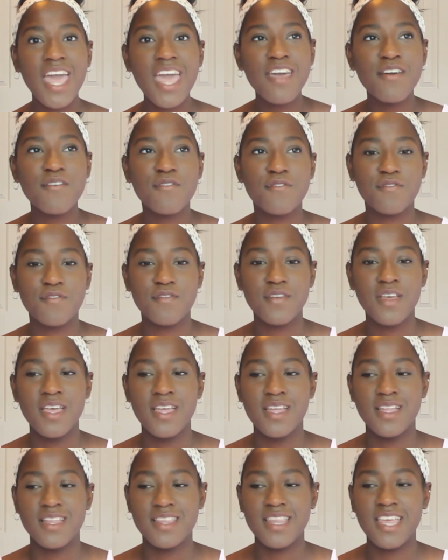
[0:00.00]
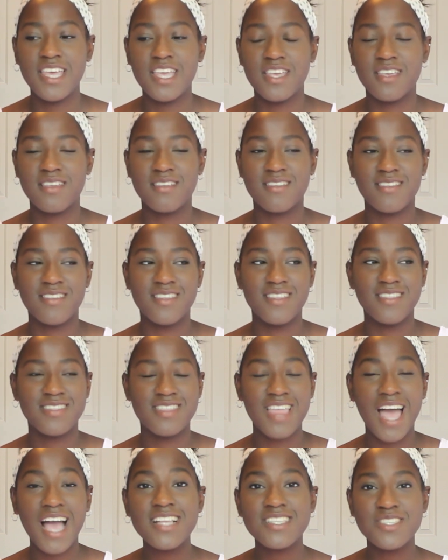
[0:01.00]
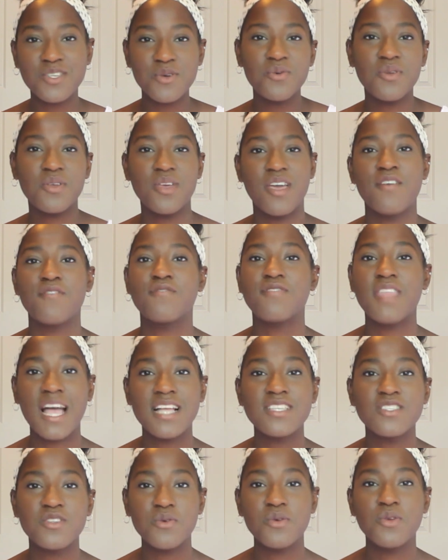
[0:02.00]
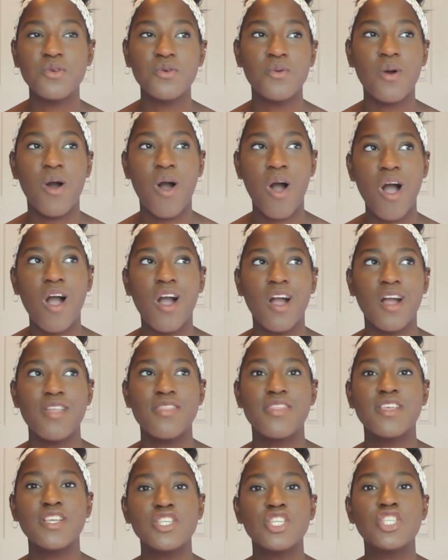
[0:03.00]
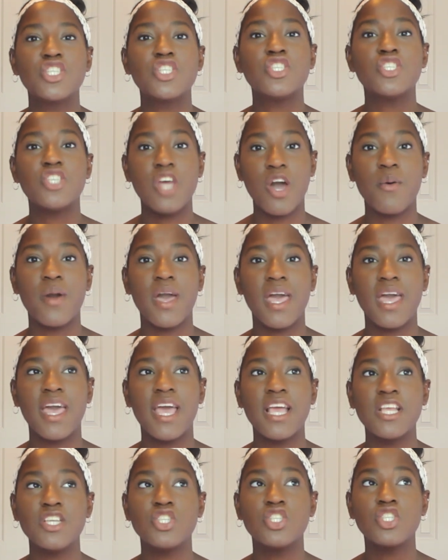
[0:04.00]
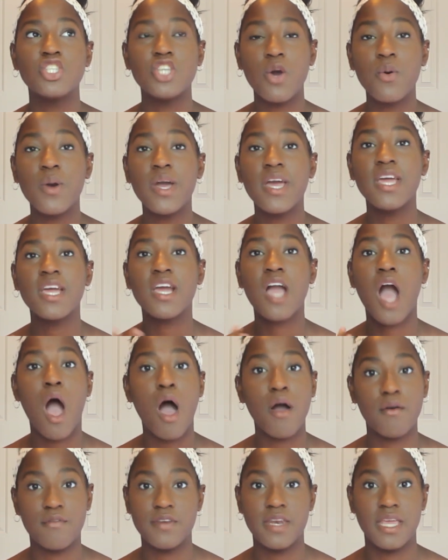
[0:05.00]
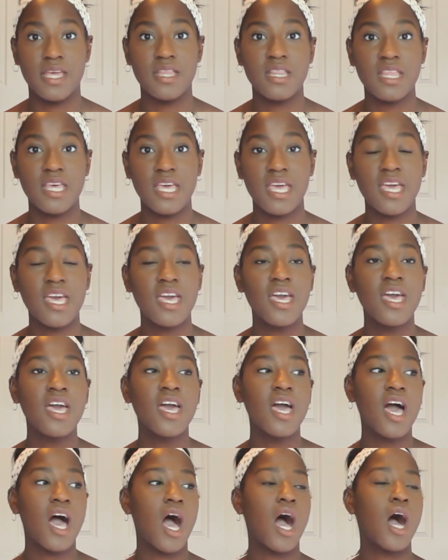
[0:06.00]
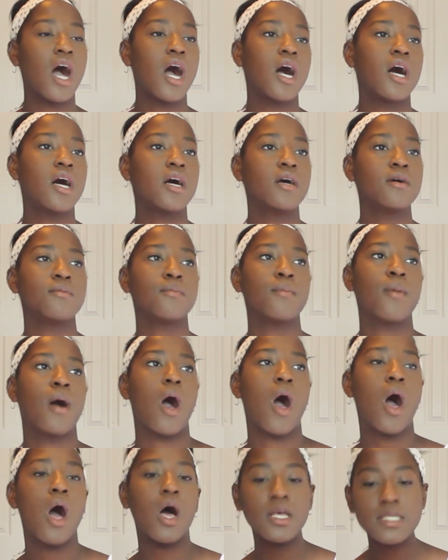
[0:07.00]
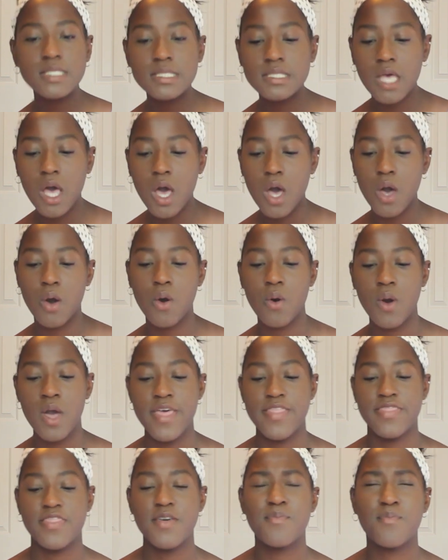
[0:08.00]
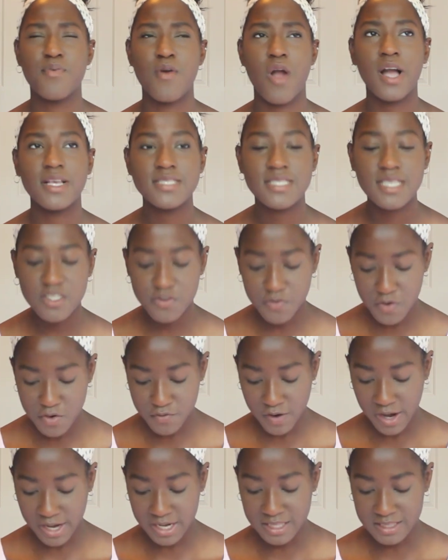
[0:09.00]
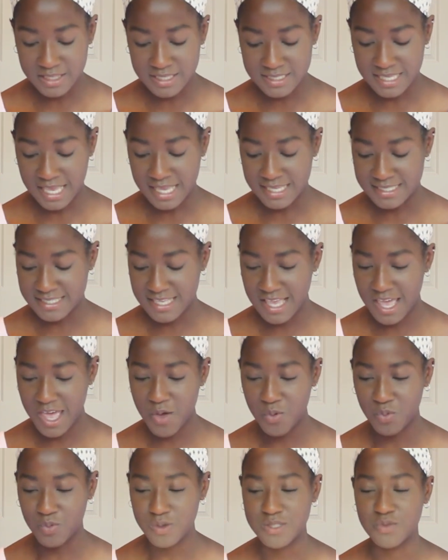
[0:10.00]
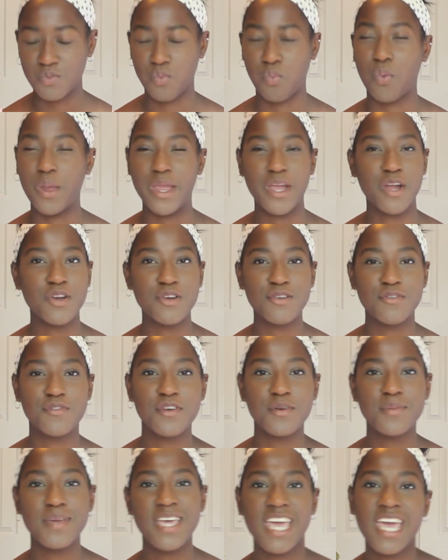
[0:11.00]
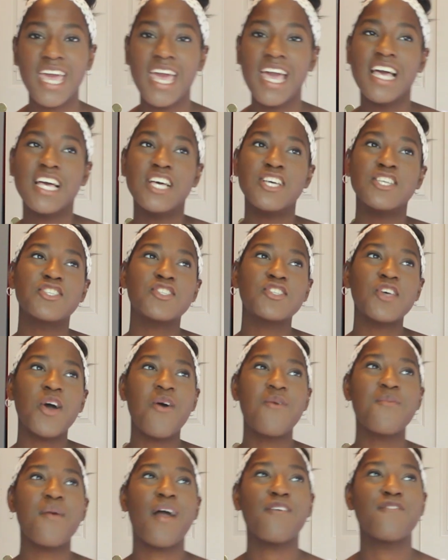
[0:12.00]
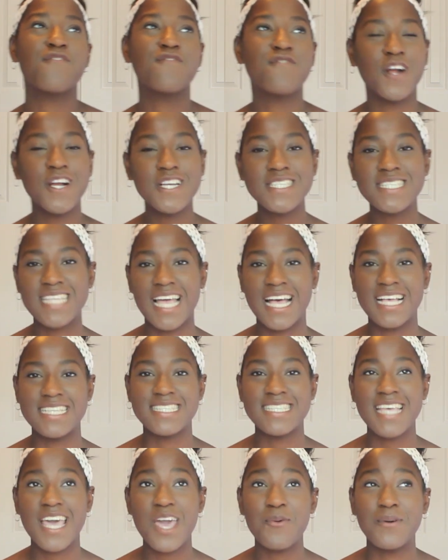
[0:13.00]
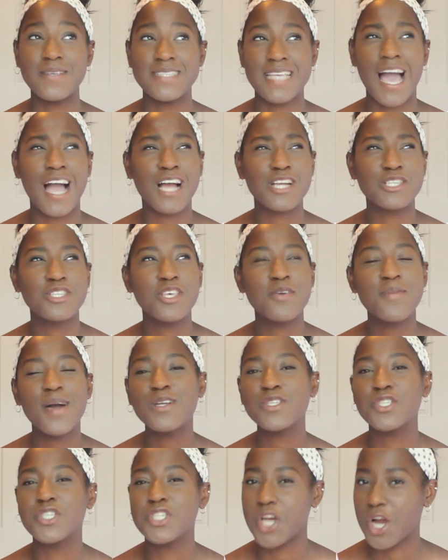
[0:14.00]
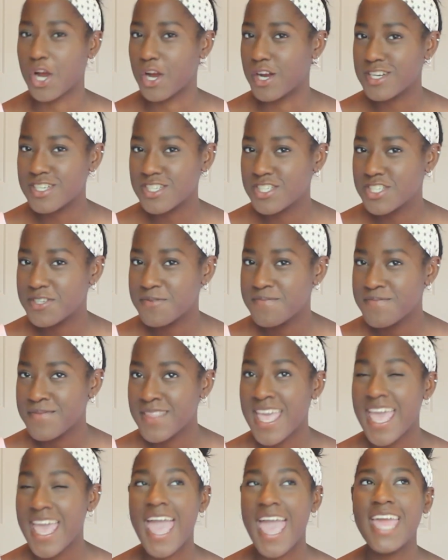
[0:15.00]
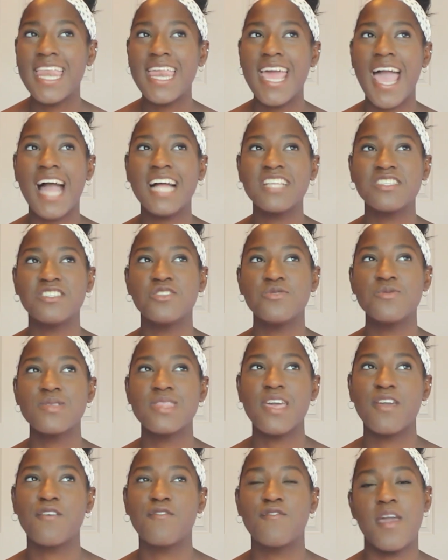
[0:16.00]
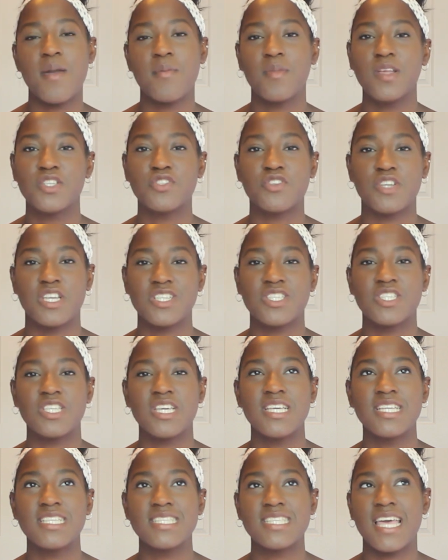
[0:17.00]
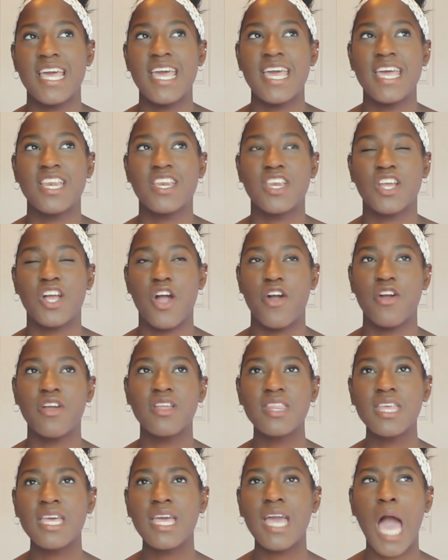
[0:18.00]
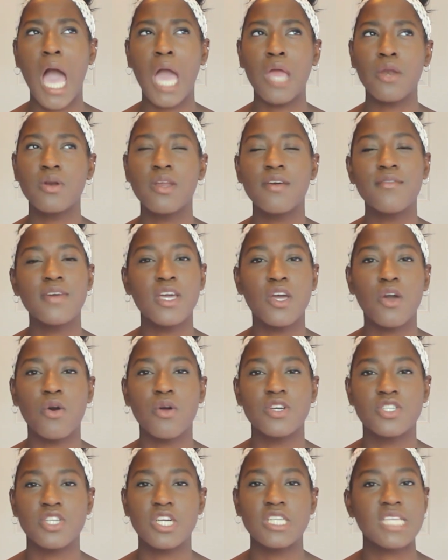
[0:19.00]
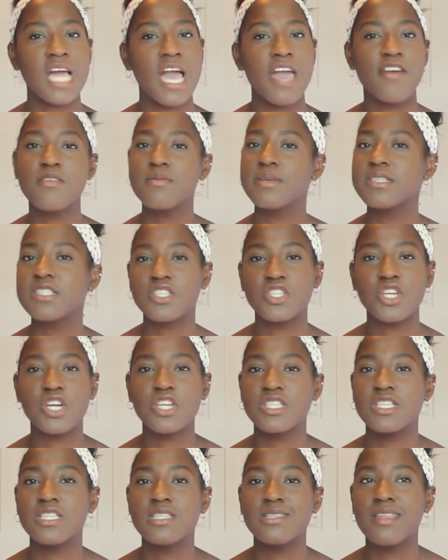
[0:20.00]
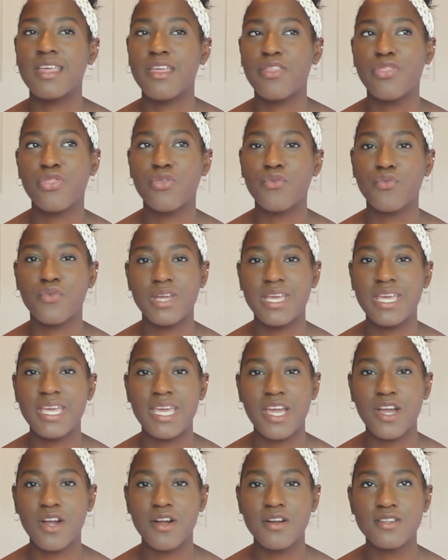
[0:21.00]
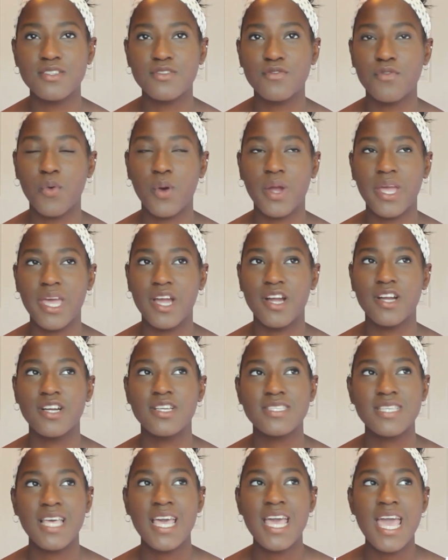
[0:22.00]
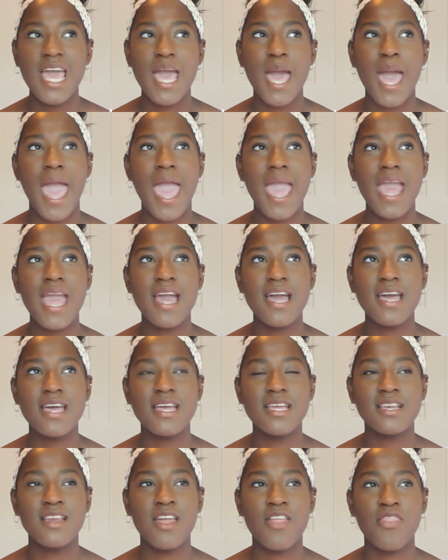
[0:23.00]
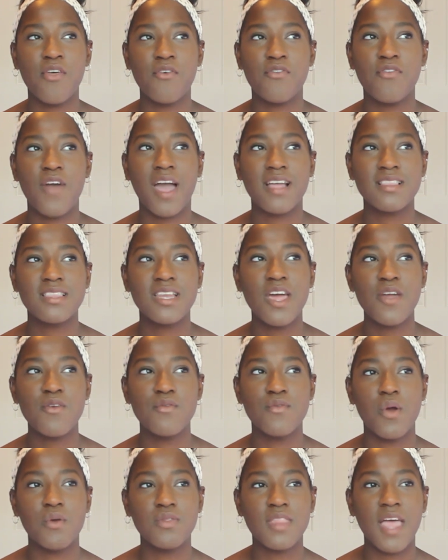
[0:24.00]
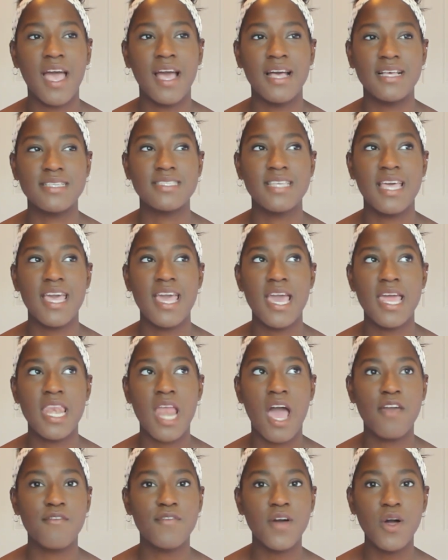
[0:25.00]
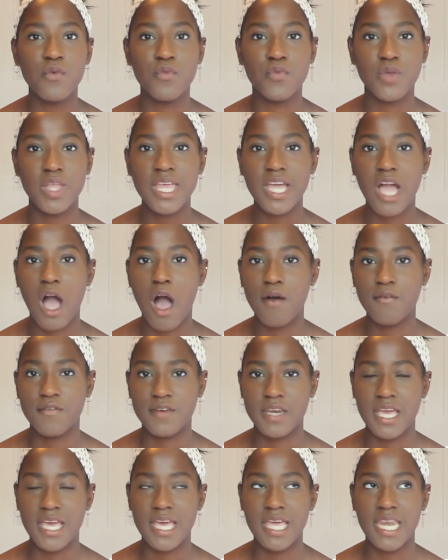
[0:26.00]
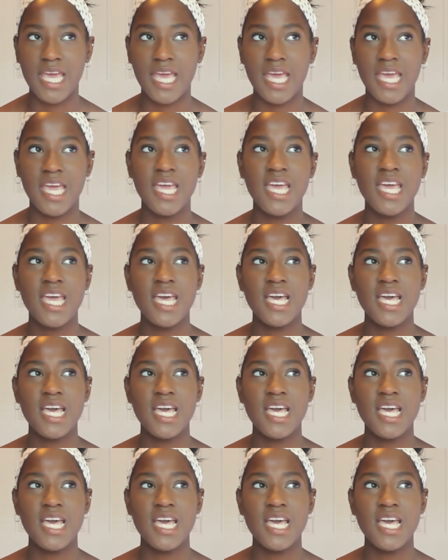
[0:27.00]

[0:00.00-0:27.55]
if that's who you are, then show it, and show it confidently. Also, the process for writing this essay was weird for me. So my first essay was actually about church, and it had to do with like family traditions, and currently I don't even go to church. I haven't been to church in like 4 years, and the fact that I wrote that essay and I felt really confident in it,